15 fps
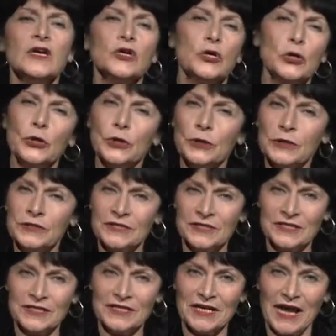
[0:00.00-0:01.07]
Girls
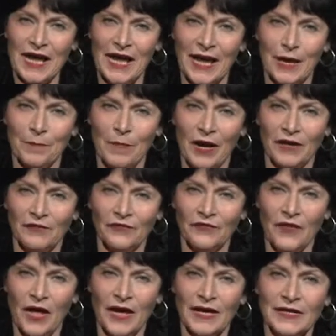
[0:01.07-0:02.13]
today might
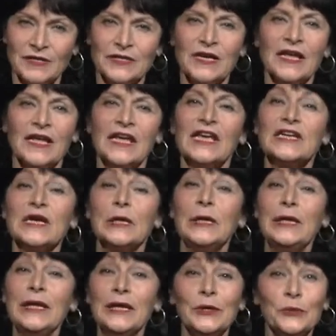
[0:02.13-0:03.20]
find it a
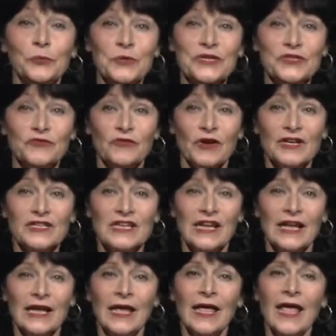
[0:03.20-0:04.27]
little
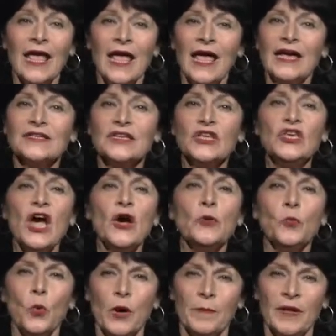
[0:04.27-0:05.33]
restricting, as a
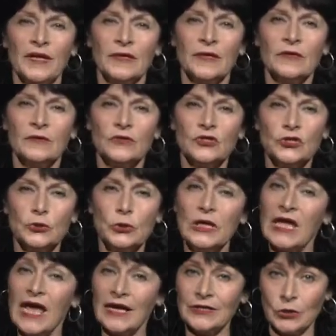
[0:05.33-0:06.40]
young woman,
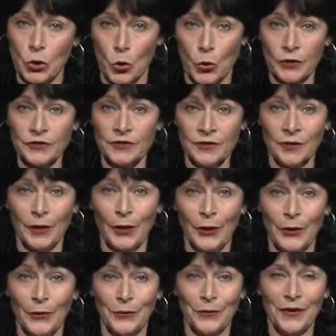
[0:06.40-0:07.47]
Juliette Gordon
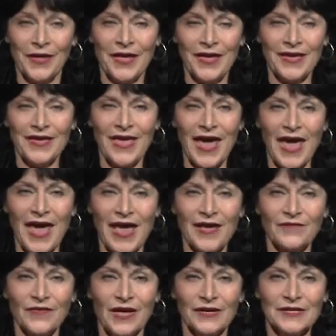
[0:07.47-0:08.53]
Low,
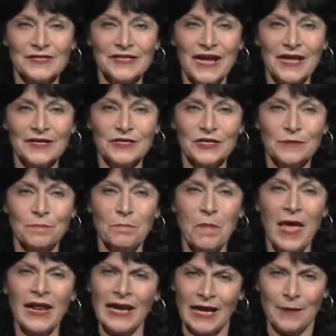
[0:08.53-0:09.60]
gave and attended
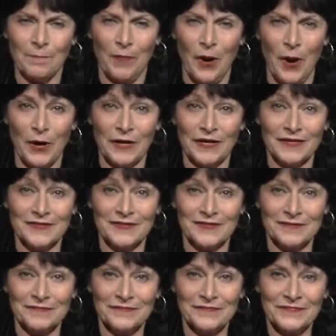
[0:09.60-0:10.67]
many parties.